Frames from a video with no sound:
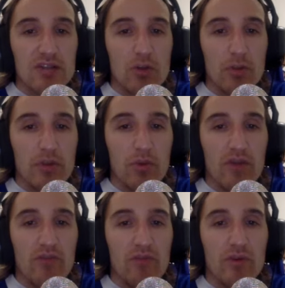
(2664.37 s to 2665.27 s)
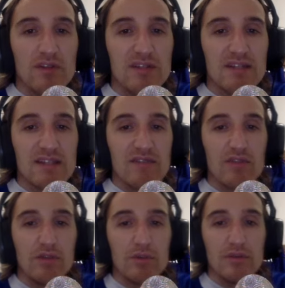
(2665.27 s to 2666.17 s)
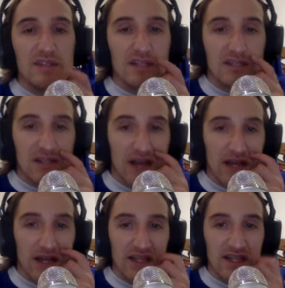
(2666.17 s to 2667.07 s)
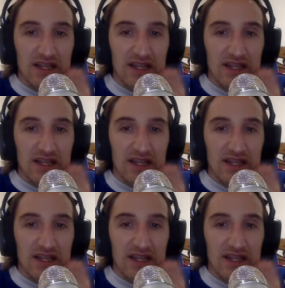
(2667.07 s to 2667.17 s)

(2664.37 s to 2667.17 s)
NY or text HOPE NY 467-369.